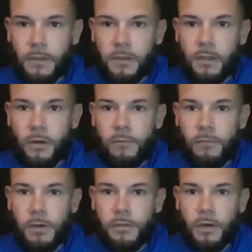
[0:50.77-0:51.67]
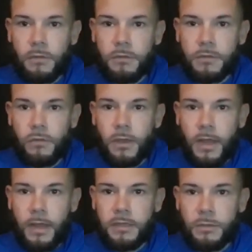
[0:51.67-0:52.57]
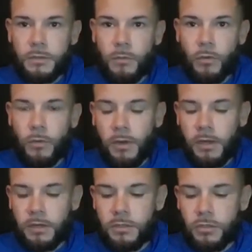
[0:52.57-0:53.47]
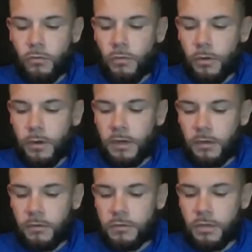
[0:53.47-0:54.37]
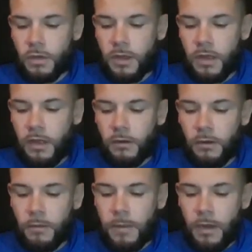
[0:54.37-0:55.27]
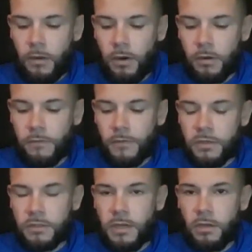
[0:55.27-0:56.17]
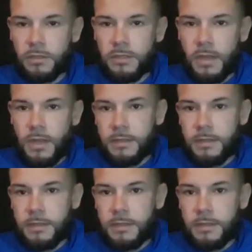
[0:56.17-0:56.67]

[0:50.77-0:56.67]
everybody thought he was a cool guy because he was smoking weed on Joe Rogan. He used to talk out about artificial intelligence.